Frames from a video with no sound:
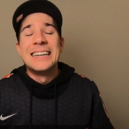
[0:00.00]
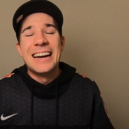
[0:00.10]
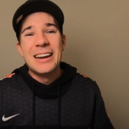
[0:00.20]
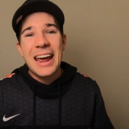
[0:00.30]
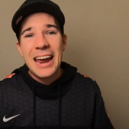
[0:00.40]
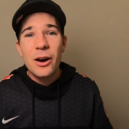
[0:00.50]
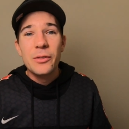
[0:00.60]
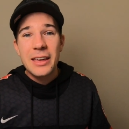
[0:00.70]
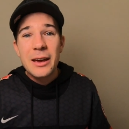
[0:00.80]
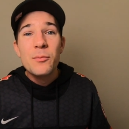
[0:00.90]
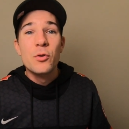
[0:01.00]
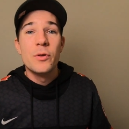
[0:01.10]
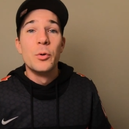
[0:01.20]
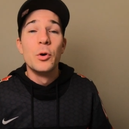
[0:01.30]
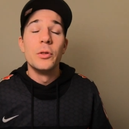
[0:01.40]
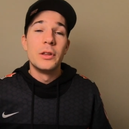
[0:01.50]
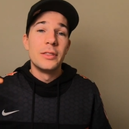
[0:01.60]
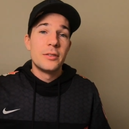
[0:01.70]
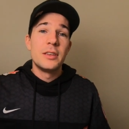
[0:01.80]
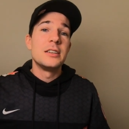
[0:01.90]
and how they're more important than
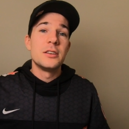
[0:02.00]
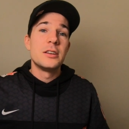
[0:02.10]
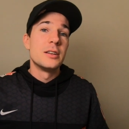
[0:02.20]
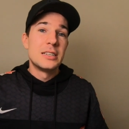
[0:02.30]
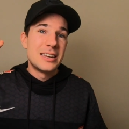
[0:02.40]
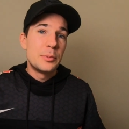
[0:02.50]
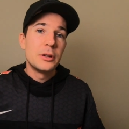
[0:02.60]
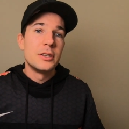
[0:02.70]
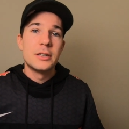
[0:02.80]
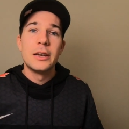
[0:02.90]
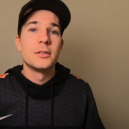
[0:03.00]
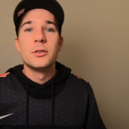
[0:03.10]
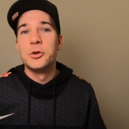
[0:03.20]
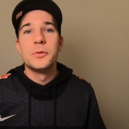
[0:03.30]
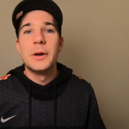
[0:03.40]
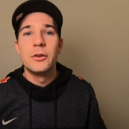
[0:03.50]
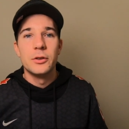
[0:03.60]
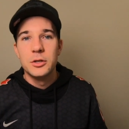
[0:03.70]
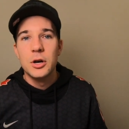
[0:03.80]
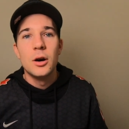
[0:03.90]
the things that you can typically see on social media at the
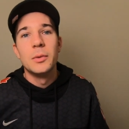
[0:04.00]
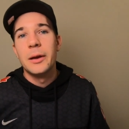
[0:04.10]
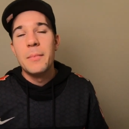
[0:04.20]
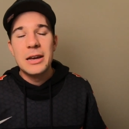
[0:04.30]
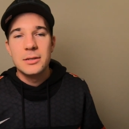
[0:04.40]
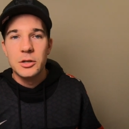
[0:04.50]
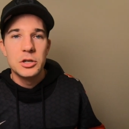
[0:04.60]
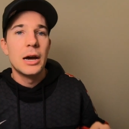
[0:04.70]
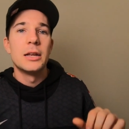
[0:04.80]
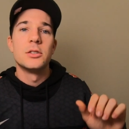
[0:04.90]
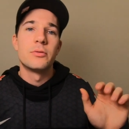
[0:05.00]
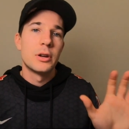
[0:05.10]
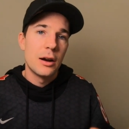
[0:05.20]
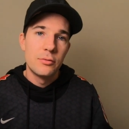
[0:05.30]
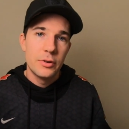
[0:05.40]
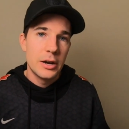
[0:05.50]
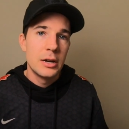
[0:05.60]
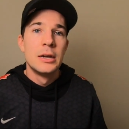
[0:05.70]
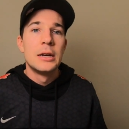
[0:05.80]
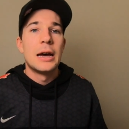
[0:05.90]
top, like massage guns, recovery,
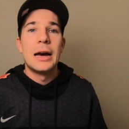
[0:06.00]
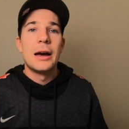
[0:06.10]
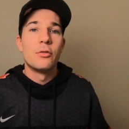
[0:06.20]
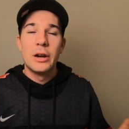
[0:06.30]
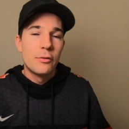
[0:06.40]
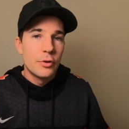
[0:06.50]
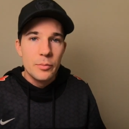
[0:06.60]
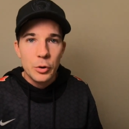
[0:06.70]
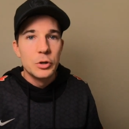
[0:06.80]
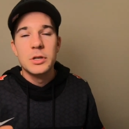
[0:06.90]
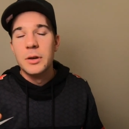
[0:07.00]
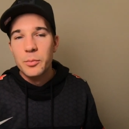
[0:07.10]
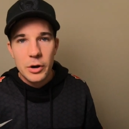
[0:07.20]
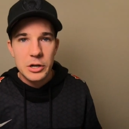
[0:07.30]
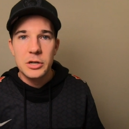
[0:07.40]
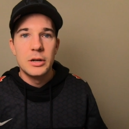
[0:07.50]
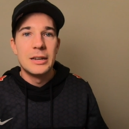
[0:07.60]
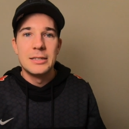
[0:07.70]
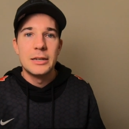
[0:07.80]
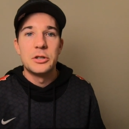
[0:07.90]
uh, recovery boots, compression,
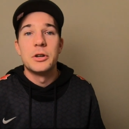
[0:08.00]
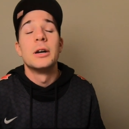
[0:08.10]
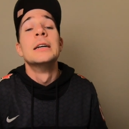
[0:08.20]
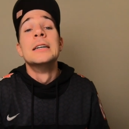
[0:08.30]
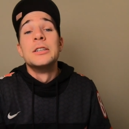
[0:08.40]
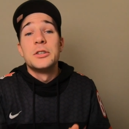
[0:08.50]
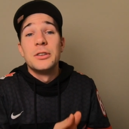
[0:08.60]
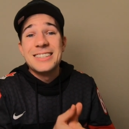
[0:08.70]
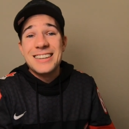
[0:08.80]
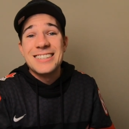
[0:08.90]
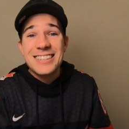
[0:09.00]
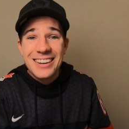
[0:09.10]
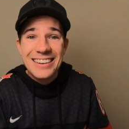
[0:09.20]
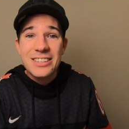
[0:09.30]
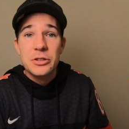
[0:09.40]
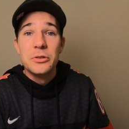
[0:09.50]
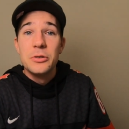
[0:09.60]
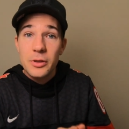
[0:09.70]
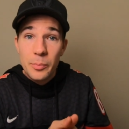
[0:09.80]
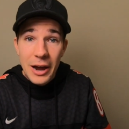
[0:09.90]
etc. So let's get stuck into
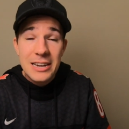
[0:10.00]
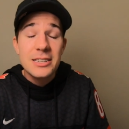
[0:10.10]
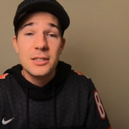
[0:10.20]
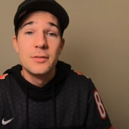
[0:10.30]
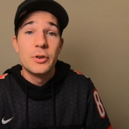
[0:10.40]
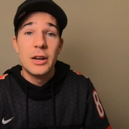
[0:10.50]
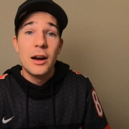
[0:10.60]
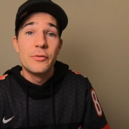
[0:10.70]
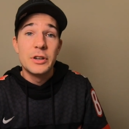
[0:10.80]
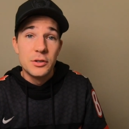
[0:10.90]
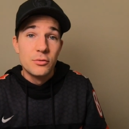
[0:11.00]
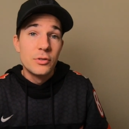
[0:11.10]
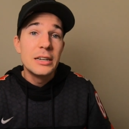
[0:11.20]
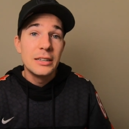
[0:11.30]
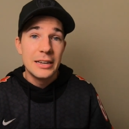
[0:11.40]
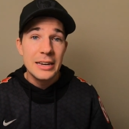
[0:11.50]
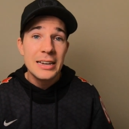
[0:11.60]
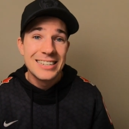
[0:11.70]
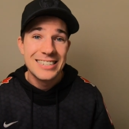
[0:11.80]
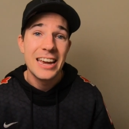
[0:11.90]
the basics of recovery to really
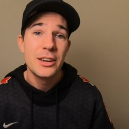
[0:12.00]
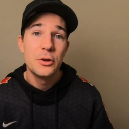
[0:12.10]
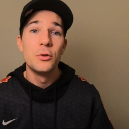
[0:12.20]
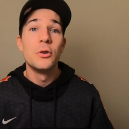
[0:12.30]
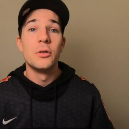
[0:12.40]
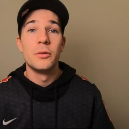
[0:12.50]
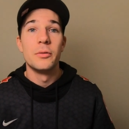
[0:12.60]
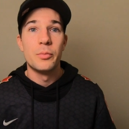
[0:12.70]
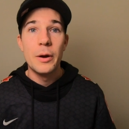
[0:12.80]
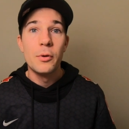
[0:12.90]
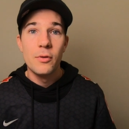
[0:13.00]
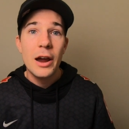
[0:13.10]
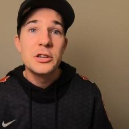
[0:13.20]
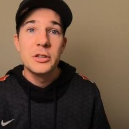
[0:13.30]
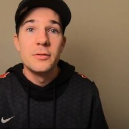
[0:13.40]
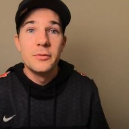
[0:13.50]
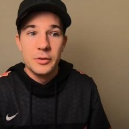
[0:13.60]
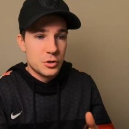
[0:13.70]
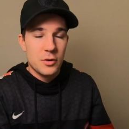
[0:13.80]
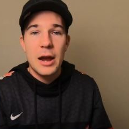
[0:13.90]
take your preparation for
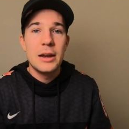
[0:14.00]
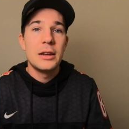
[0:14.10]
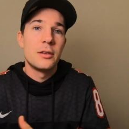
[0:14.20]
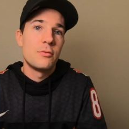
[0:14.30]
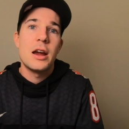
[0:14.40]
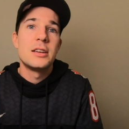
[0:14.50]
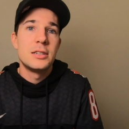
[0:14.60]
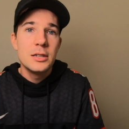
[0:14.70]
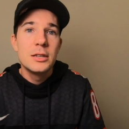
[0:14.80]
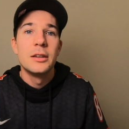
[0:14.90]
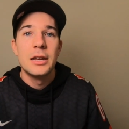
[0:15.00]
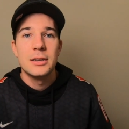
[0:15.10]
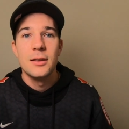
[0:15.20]
training and racing to the next